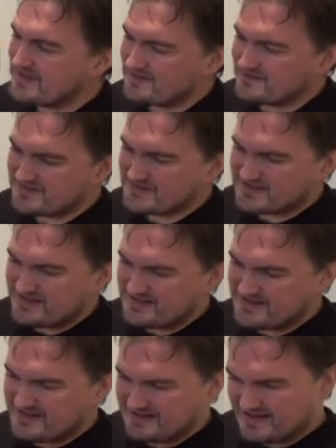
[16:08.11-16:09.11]
I
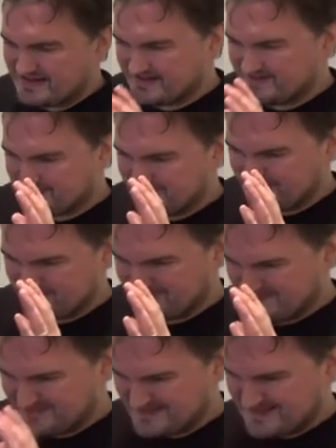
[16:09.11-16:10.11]
kind of thought,
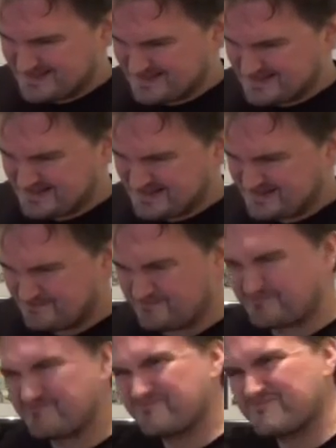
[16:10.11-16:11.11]
this is
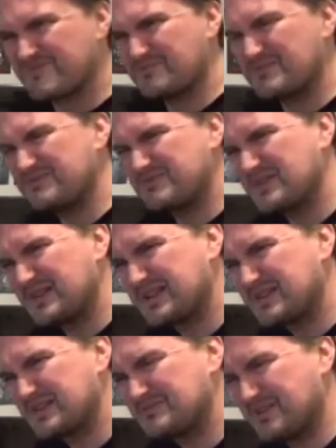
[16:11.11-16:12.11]
probably really
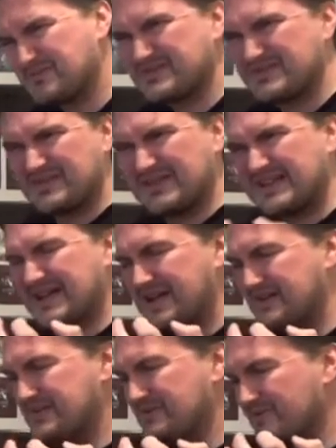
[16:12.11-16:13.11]
good, but I'm just not
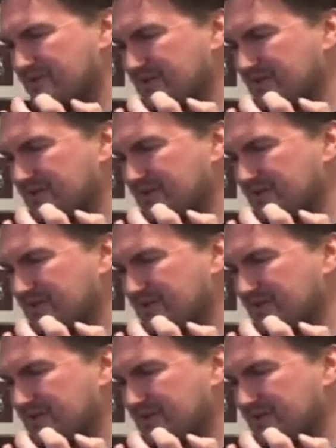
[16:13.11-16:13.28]
engaging with